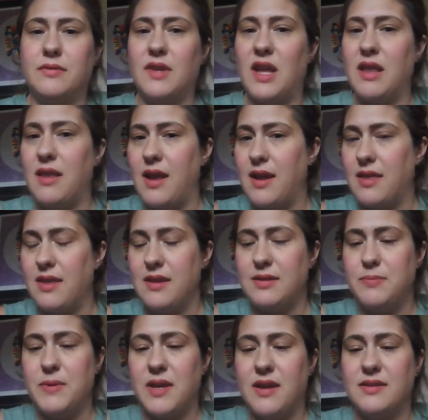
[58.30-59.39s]
I like this
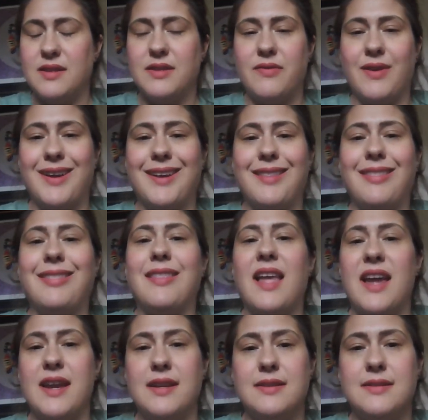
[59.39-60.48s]
because it's very
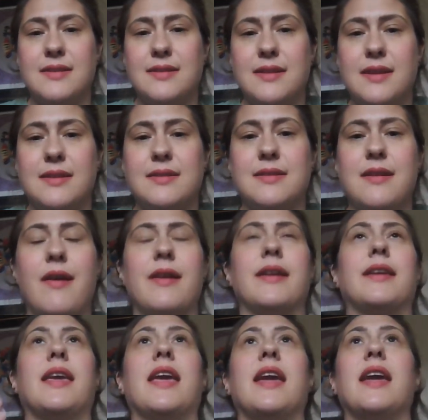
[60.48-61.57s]
light. It's
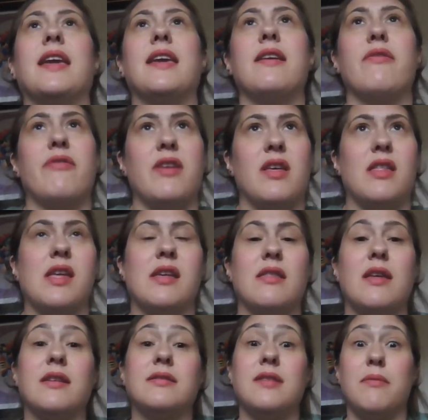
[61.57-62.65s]
not cakey feeling
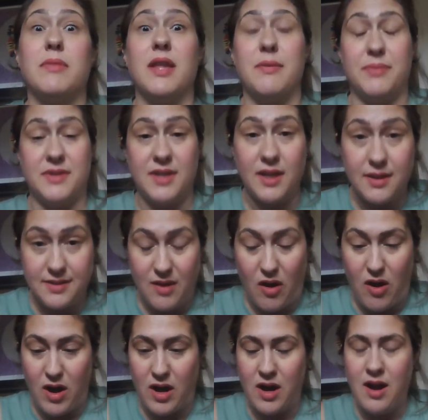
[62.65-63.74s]
like some lipsticks
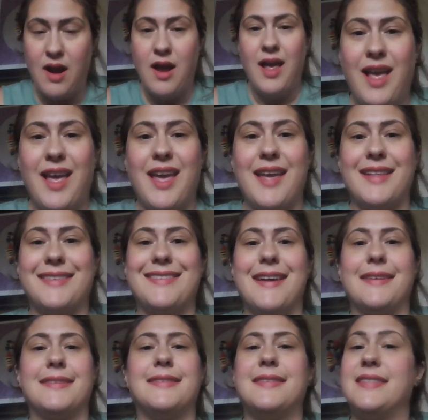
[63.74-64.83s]
are. It's
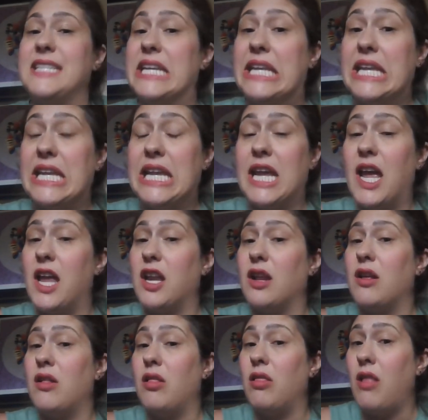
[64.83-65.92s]
not sticky and
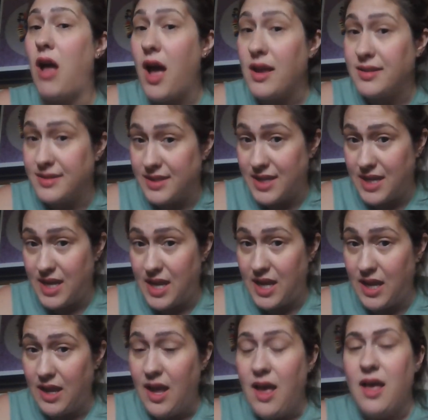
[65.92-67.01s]
glossy
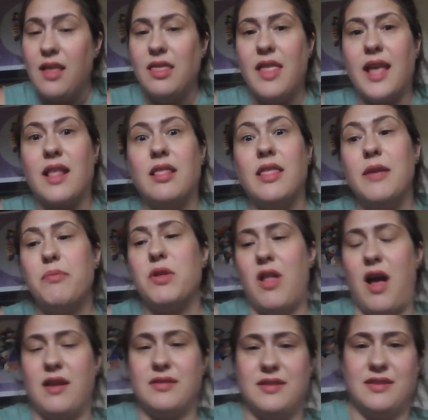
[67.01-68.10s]
like lip
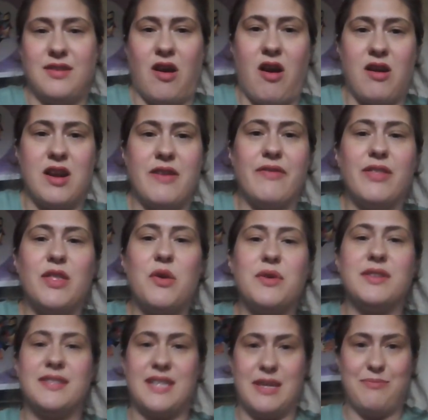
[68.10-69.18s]
glosses are, even though
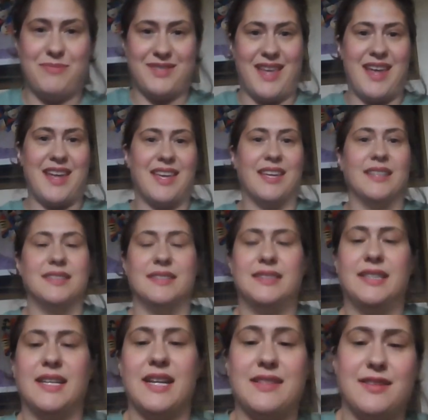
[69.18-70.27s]
it seems like
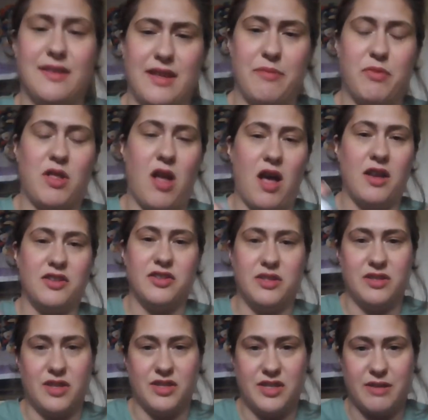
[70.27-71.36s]
it's a lip gloss
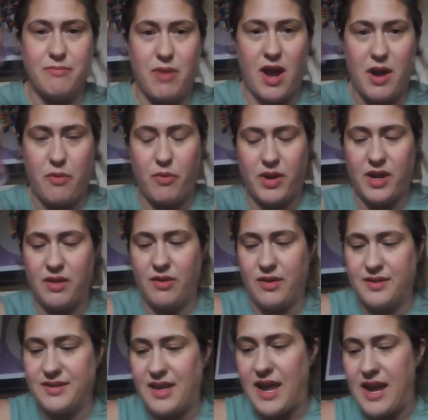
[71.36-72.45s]
just judging by what it
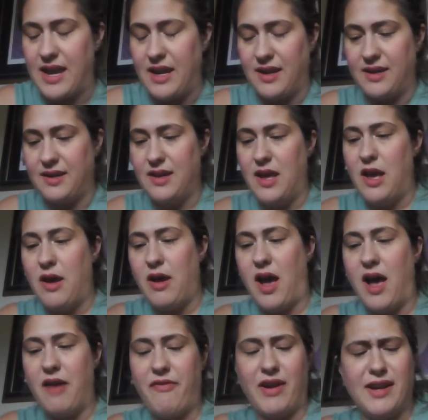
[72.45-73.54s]
looks like.
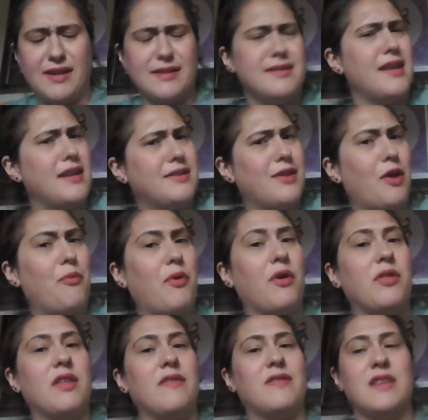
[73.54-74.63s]
If I didn't say so,
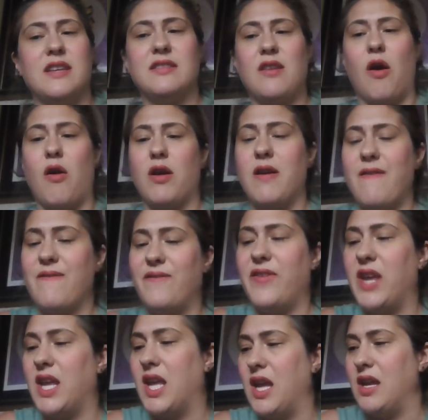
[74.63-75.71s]
both of these are
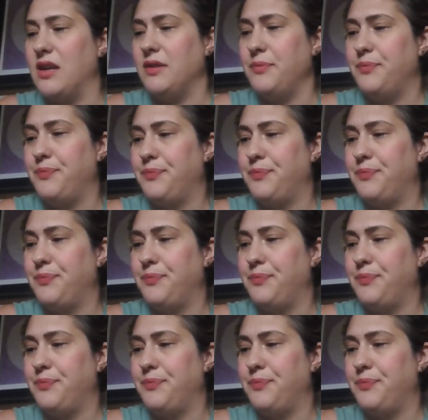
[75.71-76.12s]
vegan.